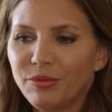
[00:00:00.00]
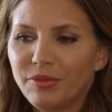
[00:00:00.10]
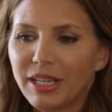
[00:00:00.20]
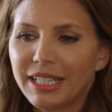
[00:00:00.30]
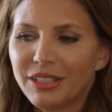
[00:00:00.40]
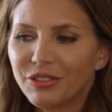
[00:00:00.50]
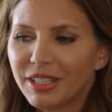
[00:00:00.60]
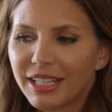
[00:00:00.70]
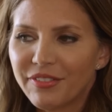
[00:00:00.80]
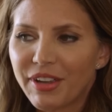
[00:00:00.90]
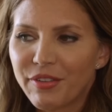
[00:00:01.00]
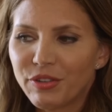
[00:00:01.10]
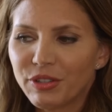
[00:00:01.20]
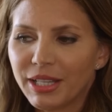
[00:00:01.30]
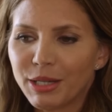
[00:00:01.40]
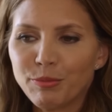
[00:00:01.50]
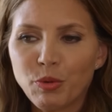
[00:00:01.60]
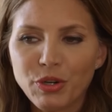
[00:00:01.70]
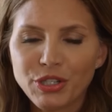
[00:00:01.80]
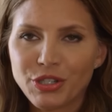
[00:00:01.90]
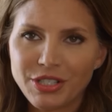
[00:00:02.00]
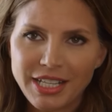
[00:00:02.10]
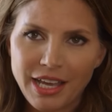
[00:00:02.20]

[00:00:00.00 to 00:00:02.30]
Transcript: it, I don't think I've ever like mourned her